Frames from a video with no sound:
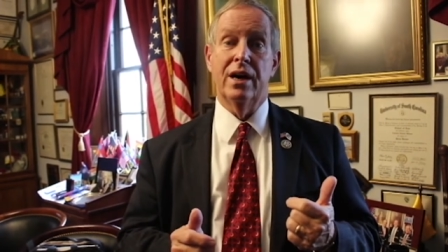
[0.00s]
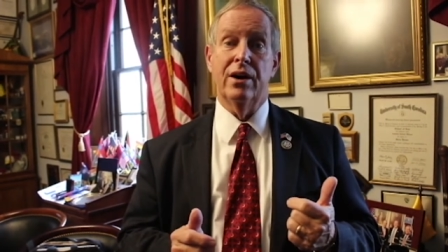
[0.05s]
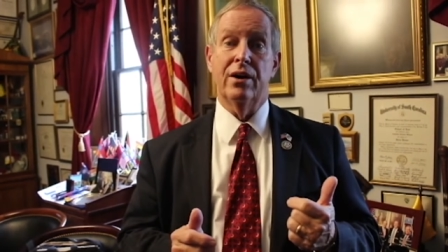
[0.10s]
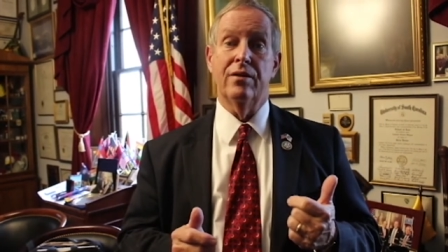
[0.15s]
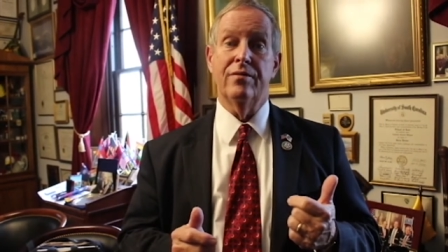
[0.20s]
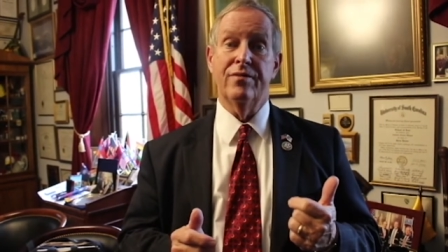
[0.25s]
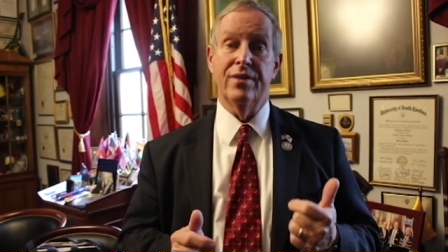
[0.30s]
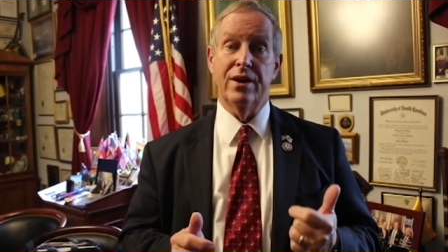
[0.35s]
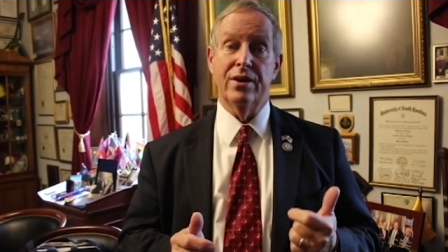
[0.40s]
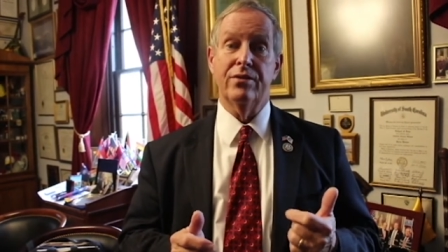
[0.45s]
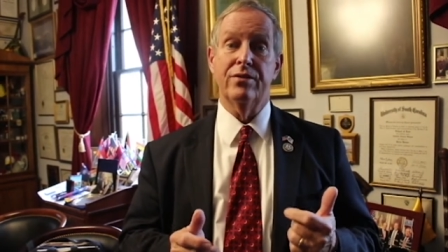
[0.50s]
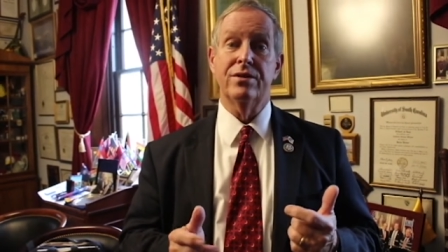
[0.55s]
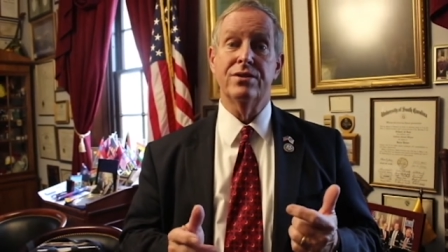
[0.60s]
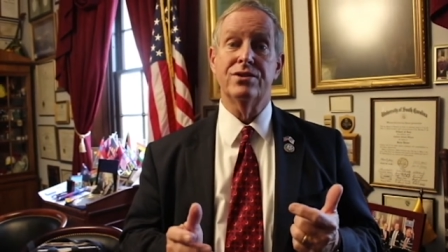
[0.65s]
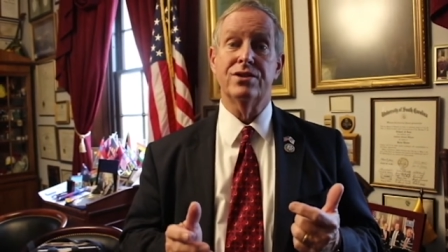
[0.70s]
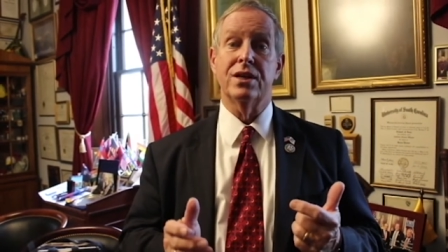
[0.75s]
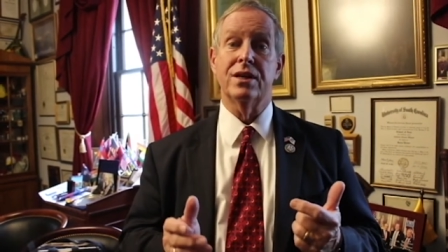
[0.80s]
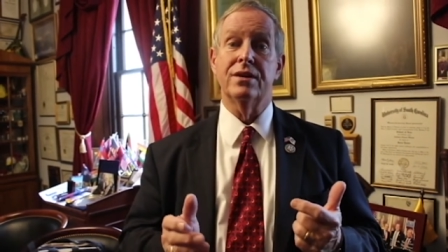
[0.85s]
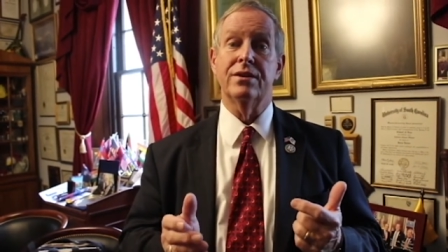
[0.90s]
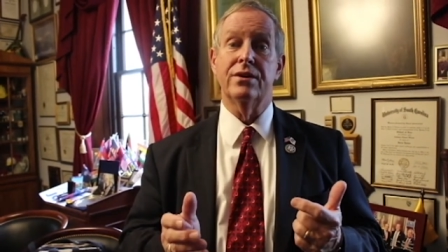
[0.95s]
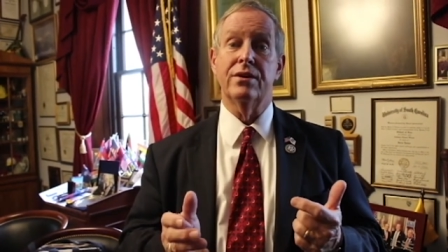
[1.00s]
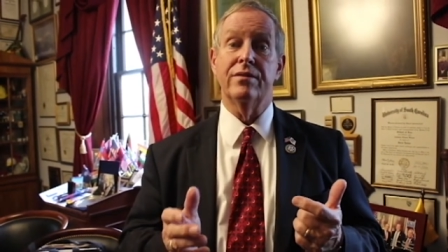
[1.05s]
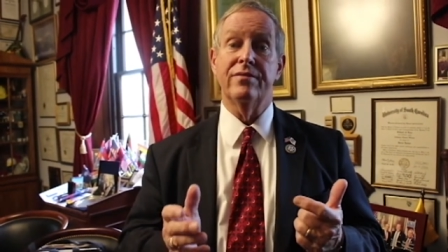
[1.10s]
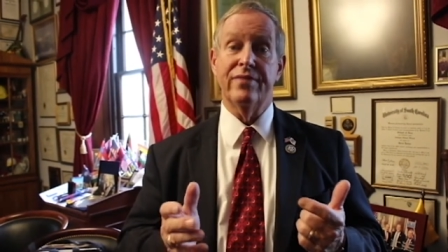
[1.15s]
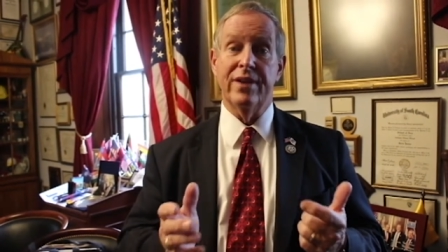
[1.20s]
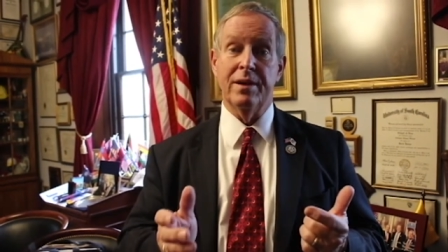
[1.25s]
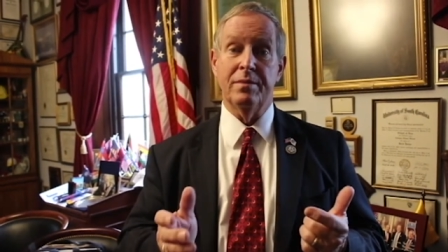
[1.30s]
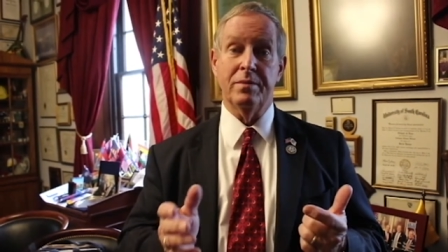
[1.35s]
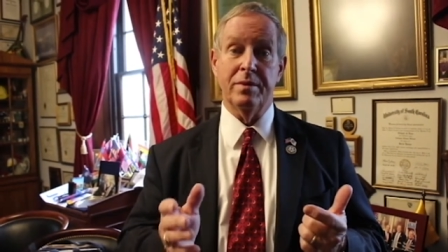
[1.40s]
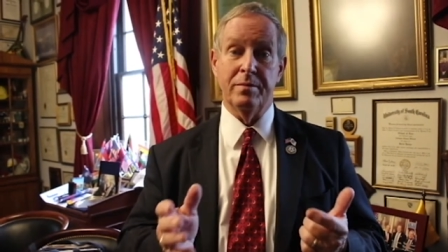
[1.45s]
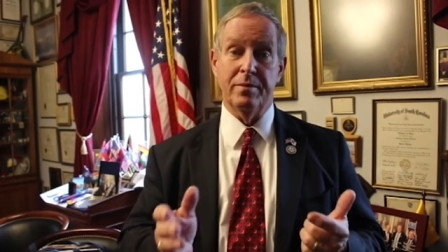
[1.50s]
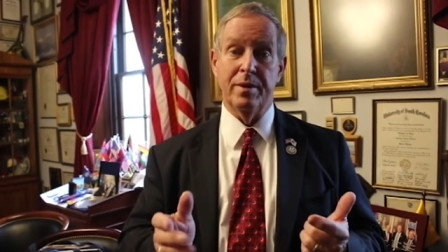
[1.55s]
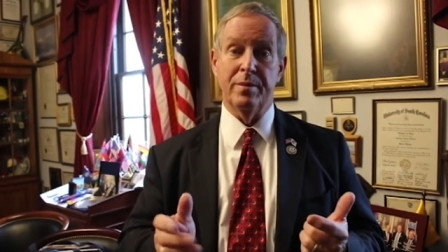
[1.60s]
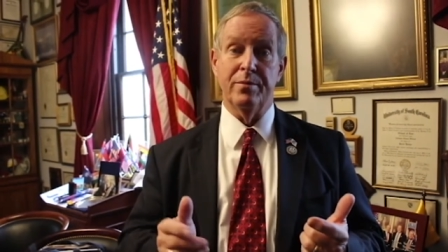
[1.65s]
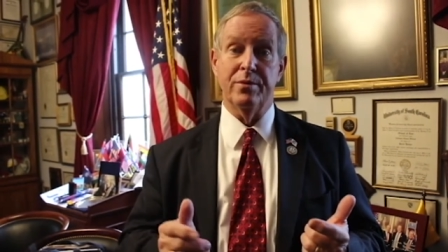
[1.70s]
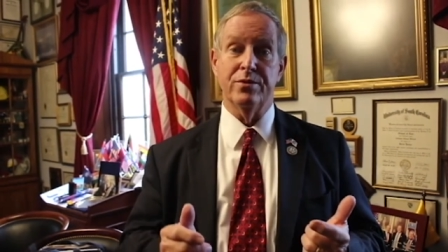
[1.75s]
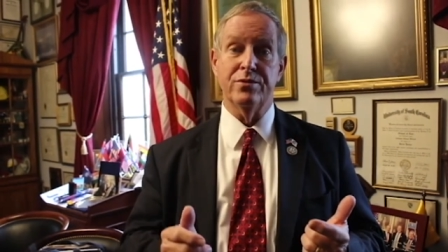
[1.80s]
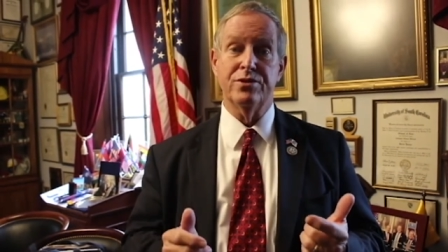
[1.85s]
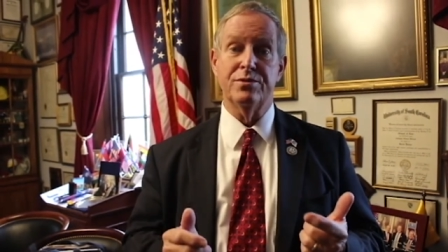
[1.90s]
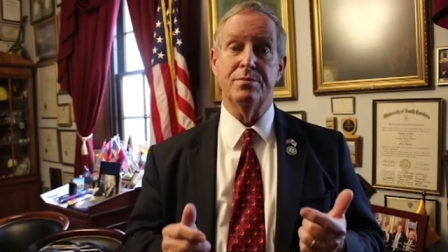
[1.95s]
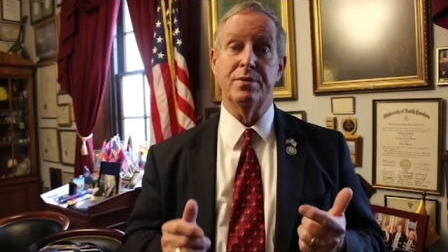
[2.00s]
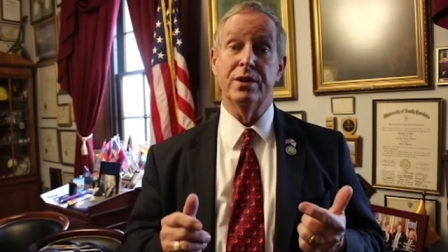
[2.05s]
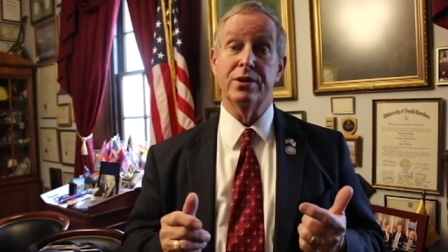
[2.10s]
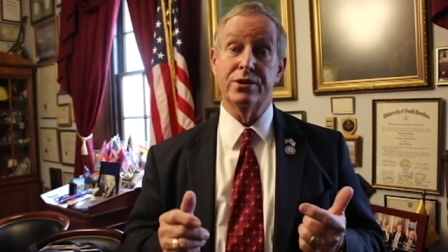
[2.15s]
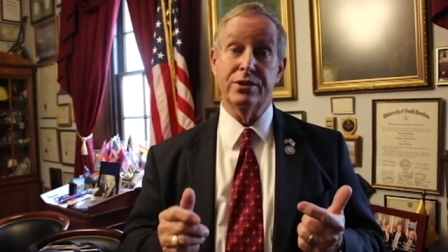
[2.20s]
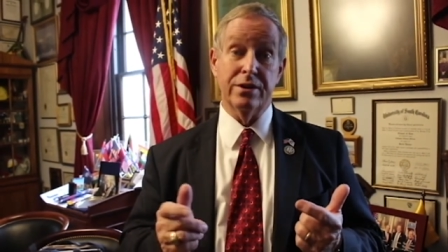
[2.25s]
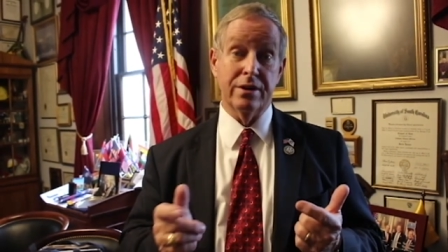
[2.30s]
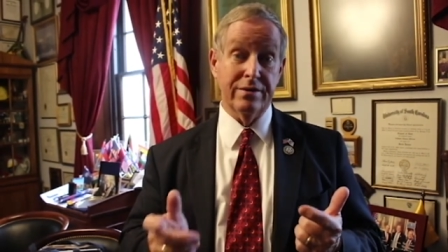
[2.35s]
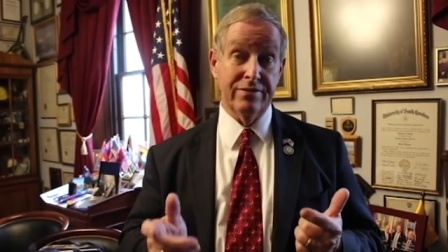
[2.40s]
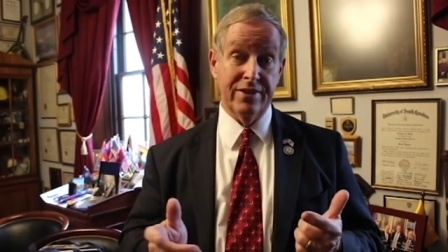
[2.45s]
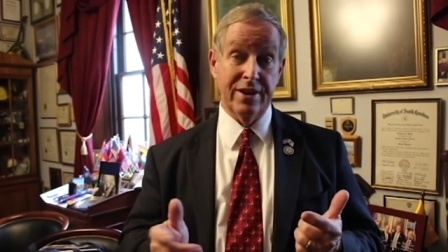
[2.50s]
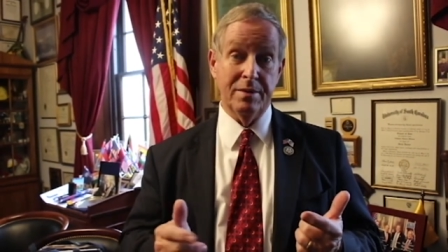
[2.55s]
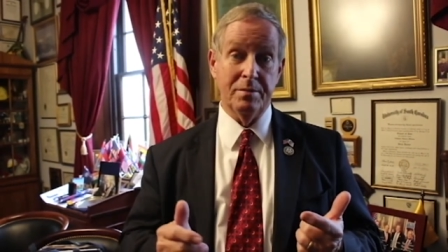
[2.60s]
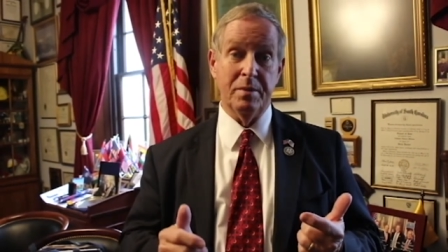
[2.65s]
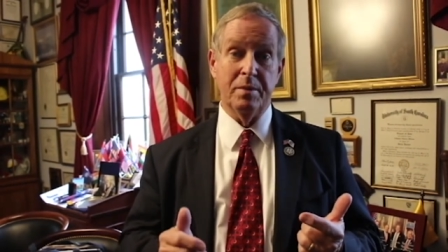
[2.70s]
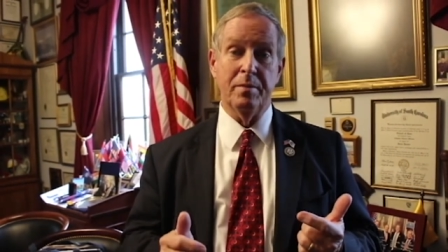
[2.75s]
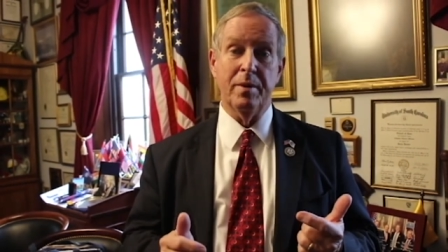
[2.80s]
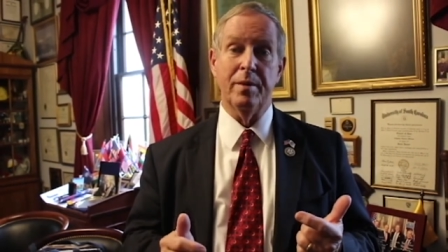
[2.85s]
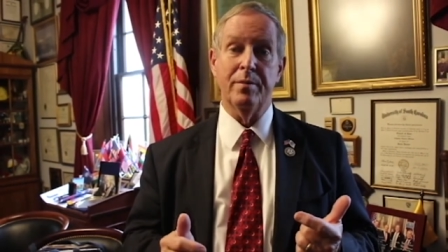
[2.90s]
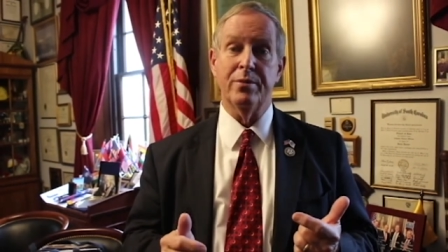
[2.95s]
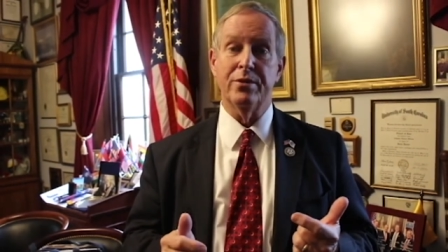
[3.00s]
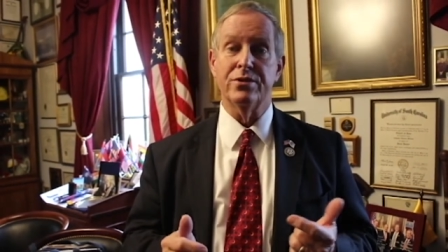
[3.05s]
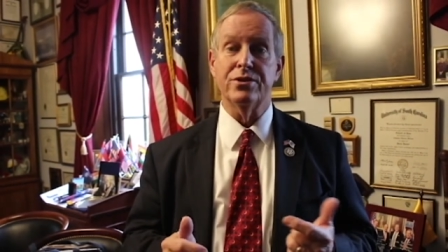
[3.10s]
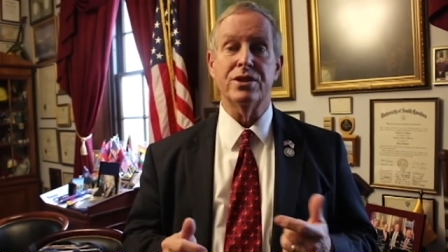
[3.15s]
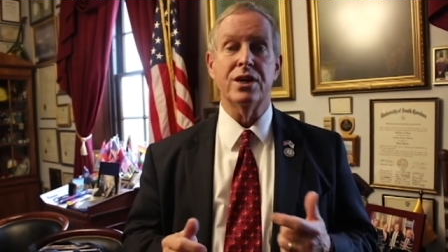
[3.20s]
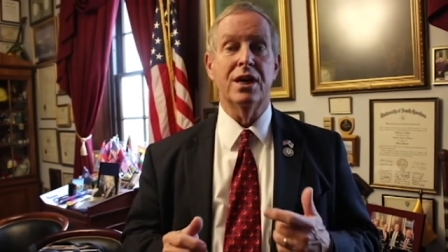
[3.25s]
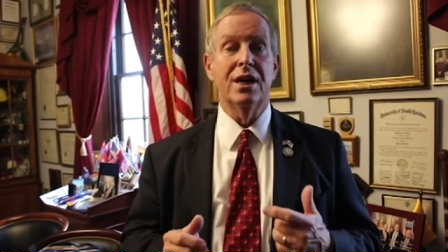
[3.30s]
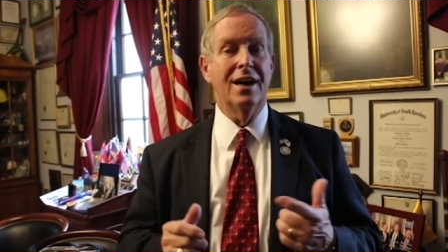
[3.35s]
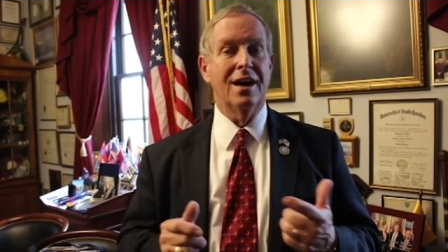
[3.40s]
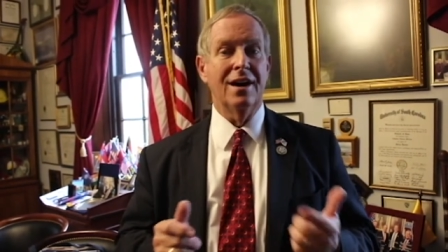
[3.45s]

our veterans and their family members, military family members.